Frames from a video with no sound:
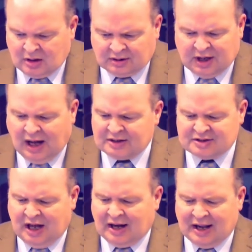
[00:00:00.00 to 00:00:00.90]
God is
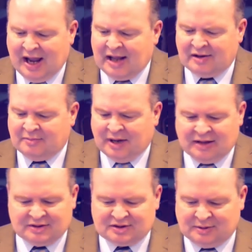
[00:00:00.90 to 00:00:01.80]
not a
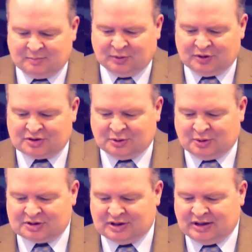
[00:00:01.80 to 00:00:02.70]
handyman that simply
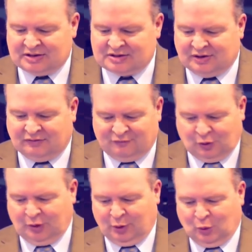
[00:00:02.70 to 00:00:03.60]
restores things to their
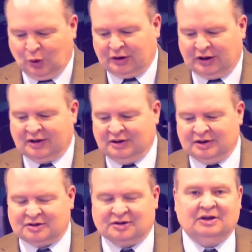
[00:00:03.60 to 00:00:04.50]
former working
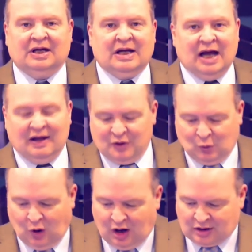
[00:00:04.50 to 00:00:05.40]
condition and then
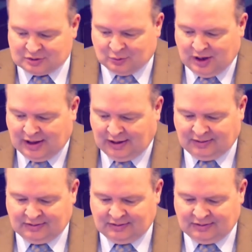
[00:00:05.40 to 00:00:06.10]
walks away.